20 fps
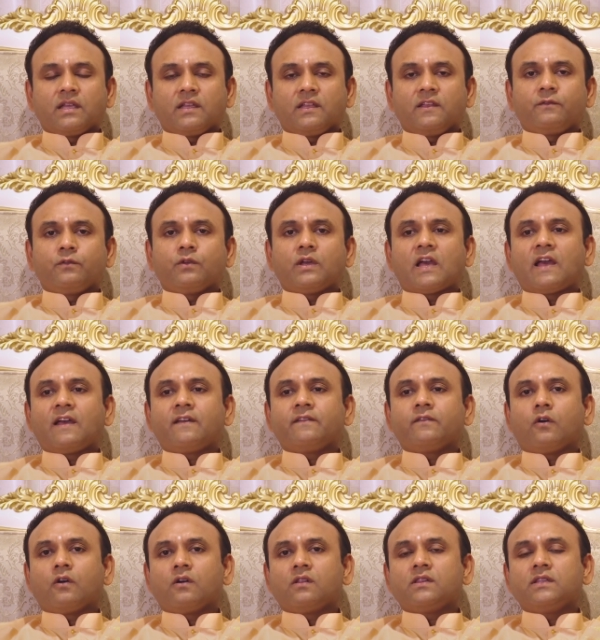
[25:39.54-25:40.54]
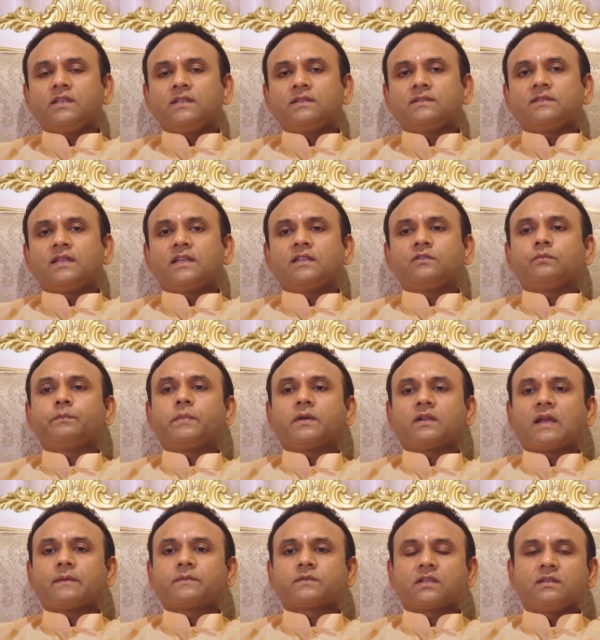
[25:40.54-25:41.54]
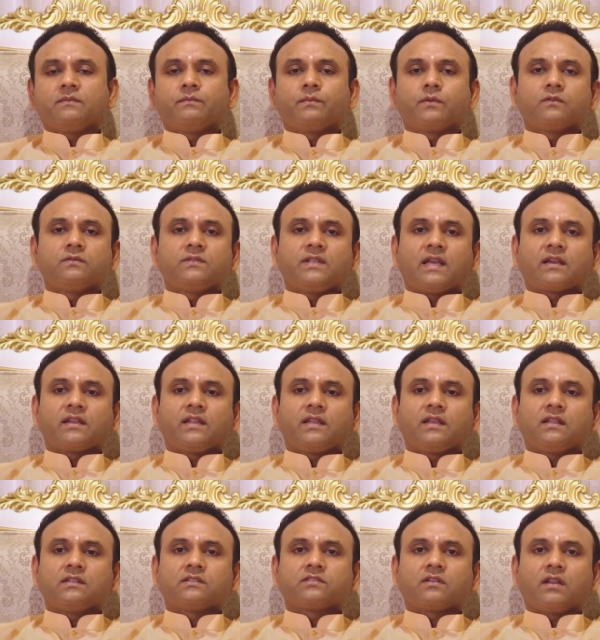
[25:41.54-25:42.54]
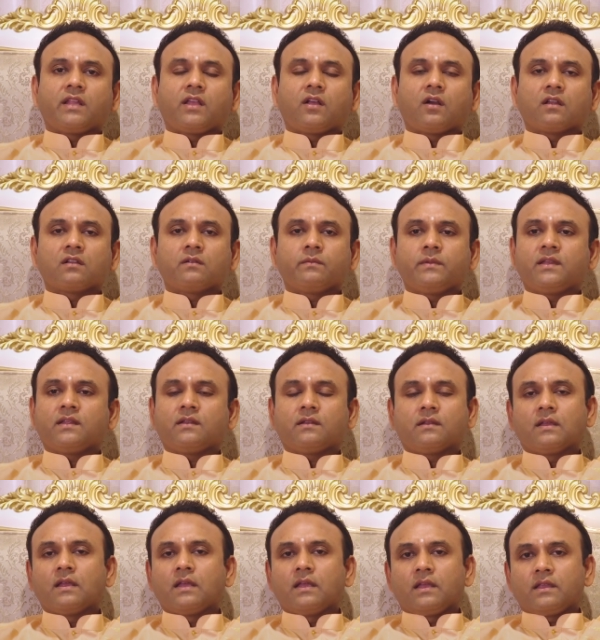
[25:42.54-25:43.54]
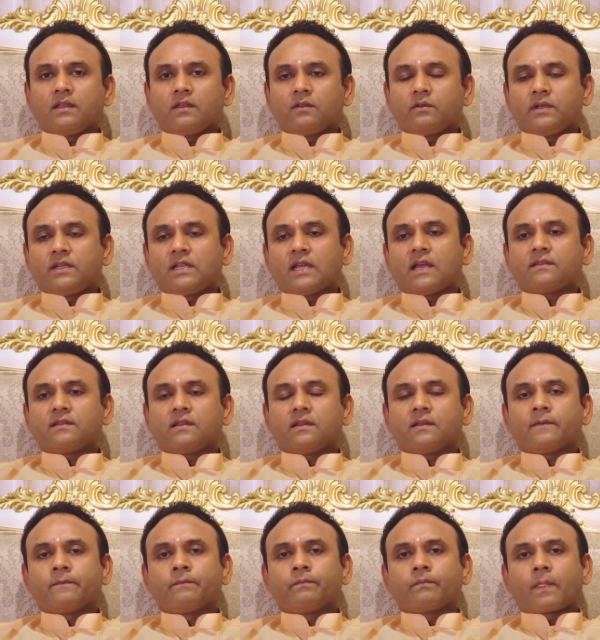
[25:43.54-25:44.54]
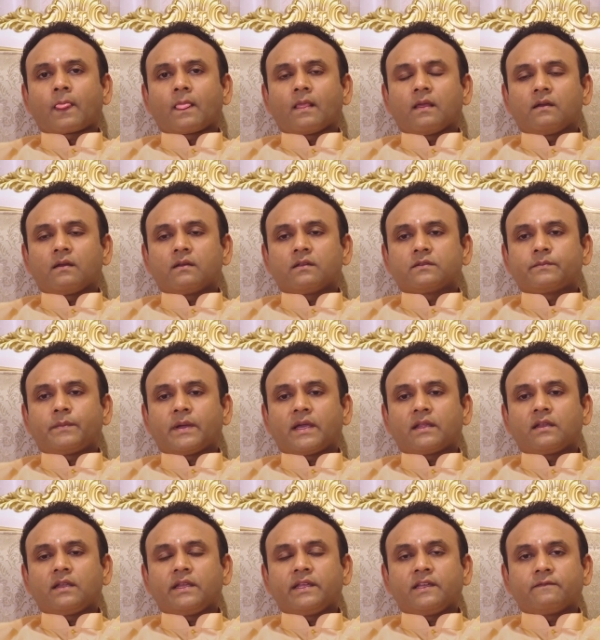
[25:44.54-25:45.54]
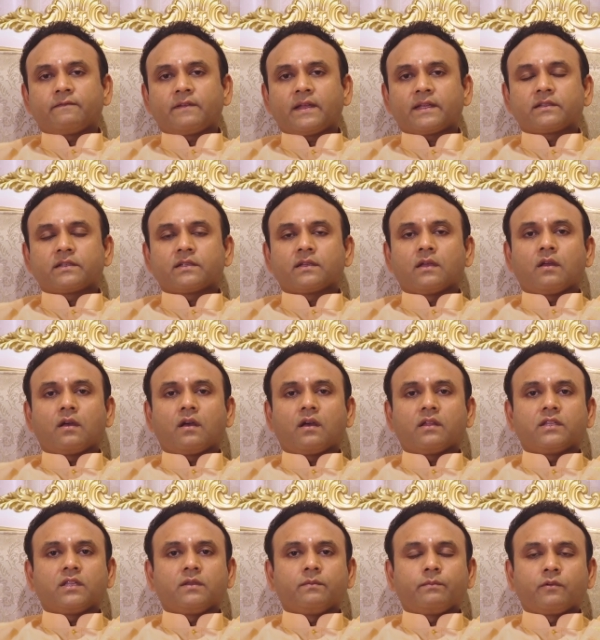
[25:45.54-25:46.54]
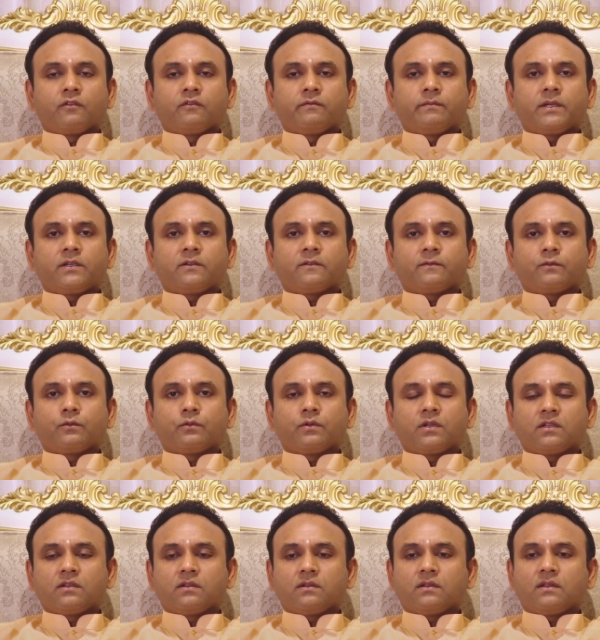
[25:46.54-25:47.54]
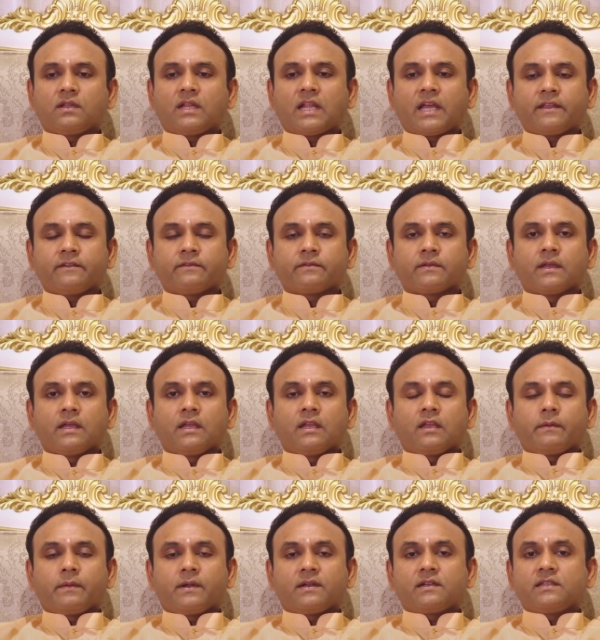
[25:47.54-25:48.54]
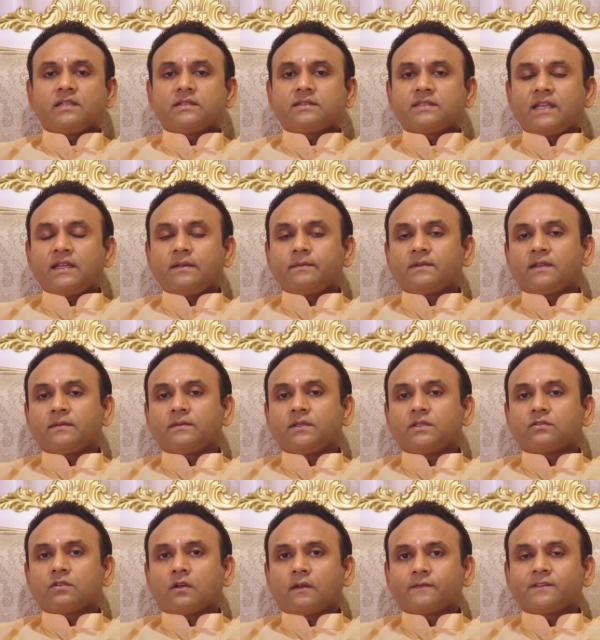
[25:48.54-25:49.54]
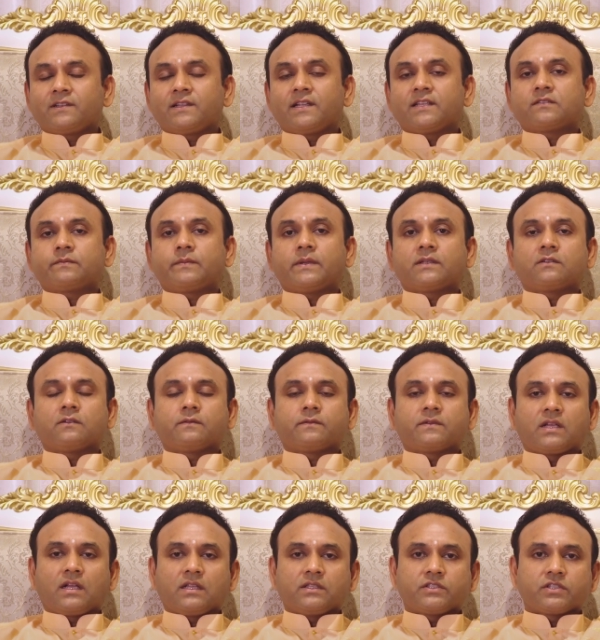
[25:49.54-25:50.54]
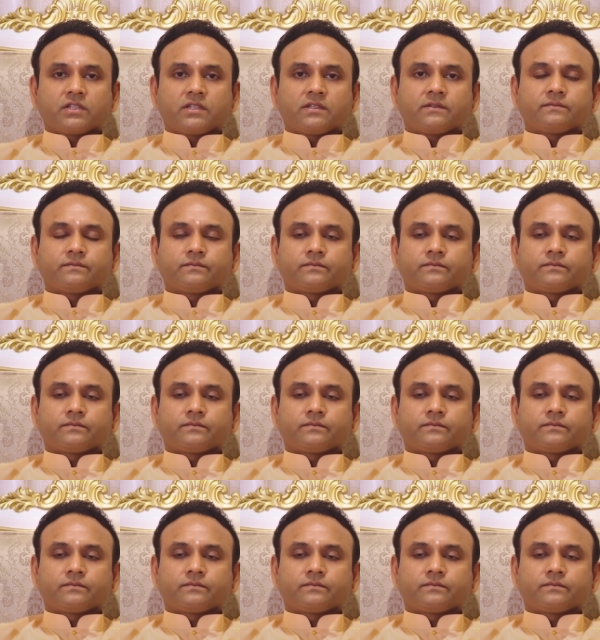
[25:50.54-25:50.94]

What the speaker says: If you have all these, then you perhaps can improve the agricultural economy and it has a spiraling effect on the improvement of rural life. But at the same time, the softer aspect of culture